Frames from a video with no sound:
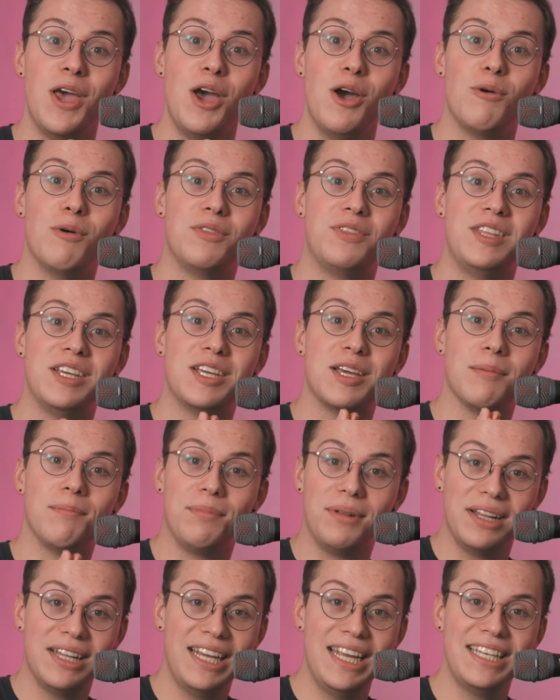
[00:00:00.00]
with the
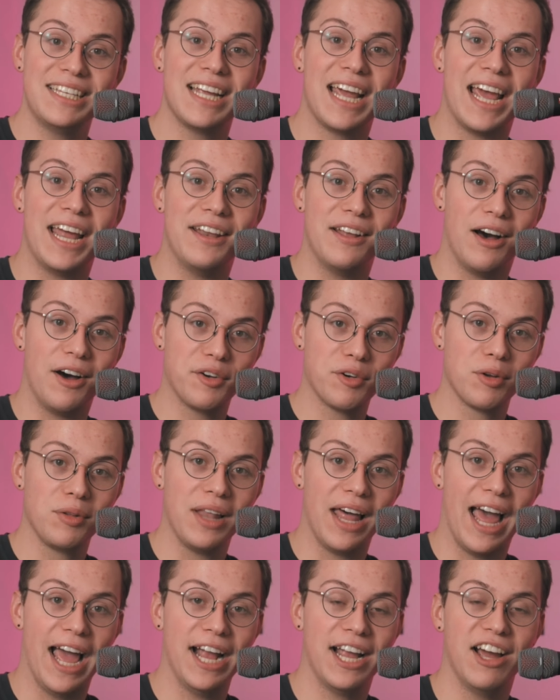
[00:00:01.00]
complete and utter
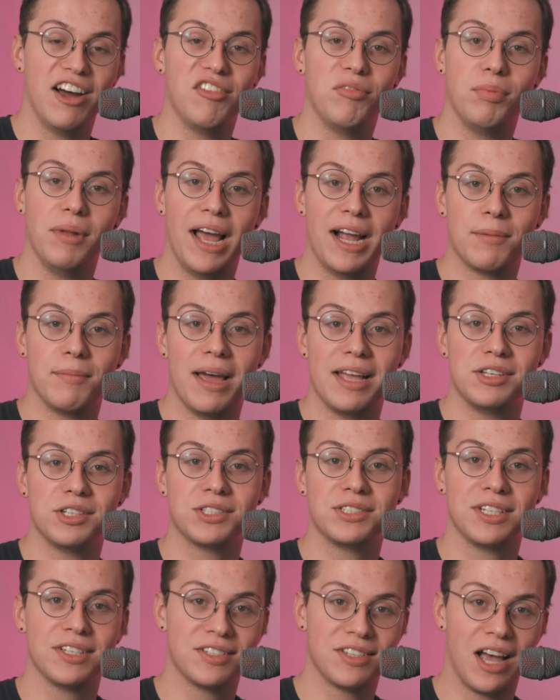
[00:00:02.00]
lack of
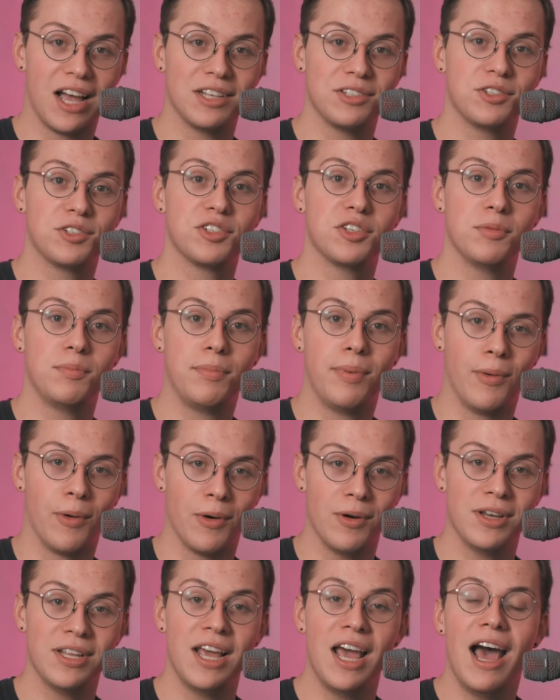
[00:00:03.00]
Blackmagic Design's
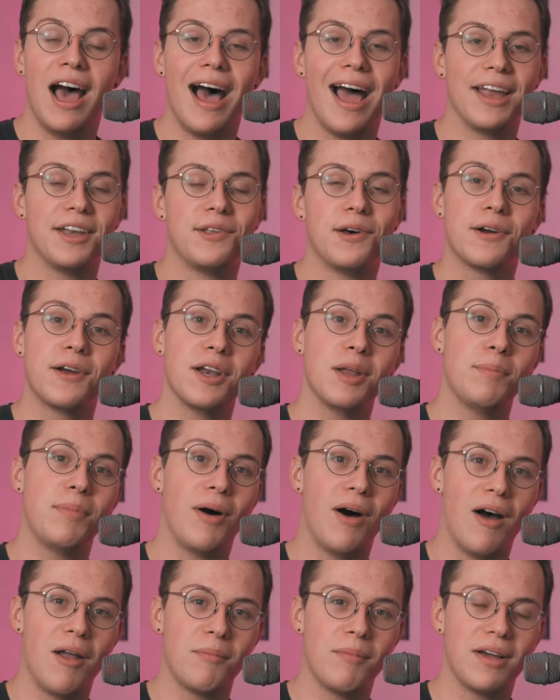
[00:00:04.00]
support, I took it
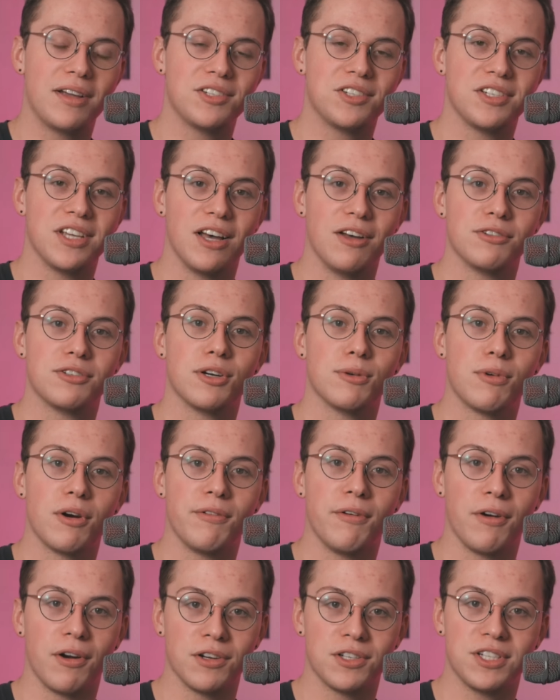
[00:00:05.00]
upon myself to
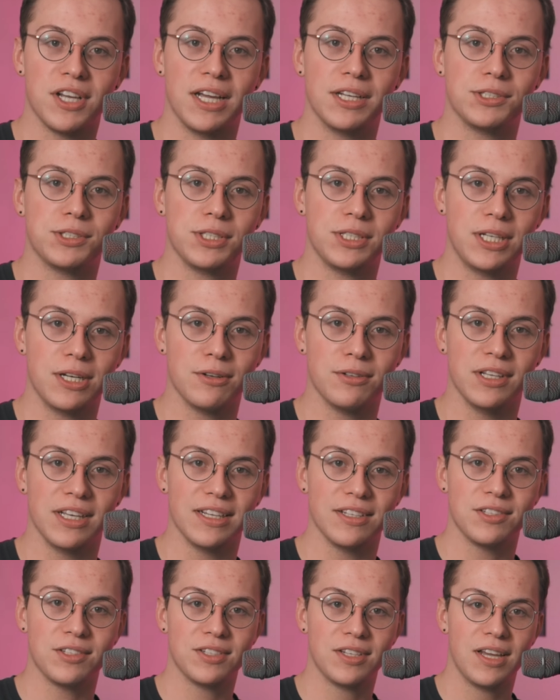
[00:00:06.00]
reverse engineer
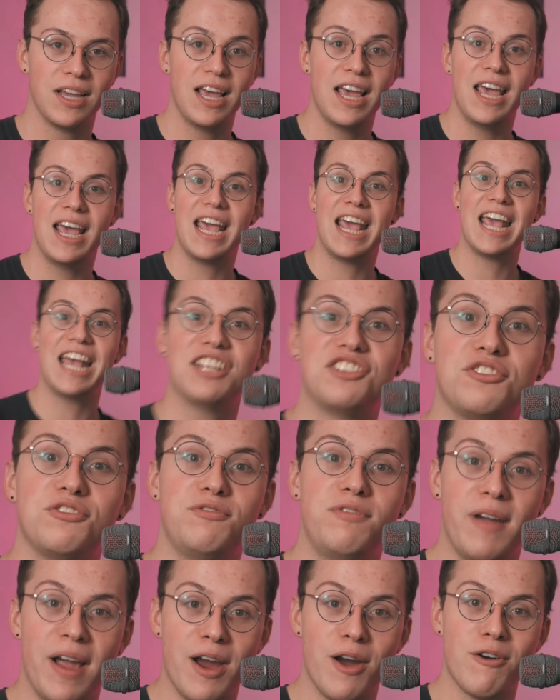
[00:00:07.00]
this. It's
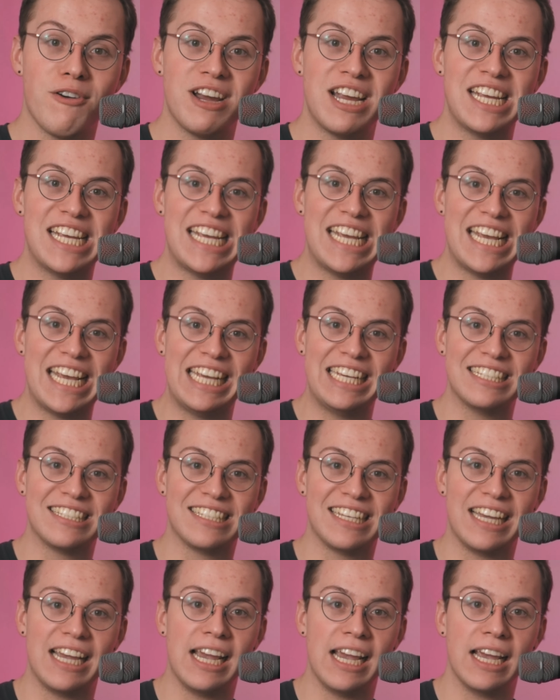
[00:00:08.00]
very
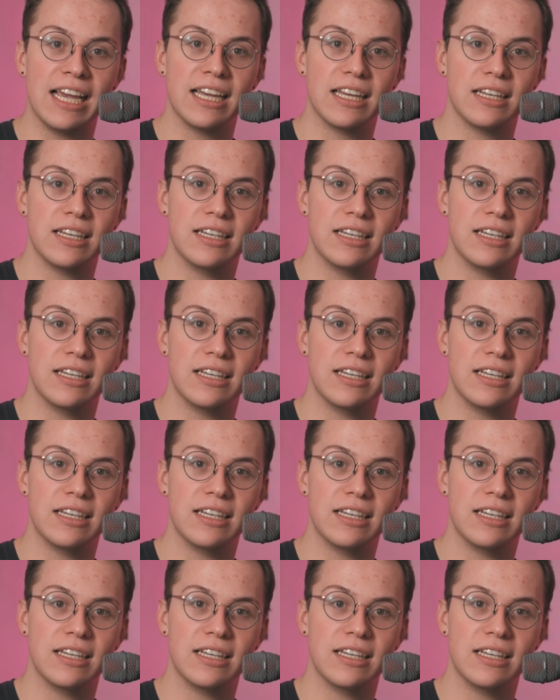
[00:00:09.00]
easy. I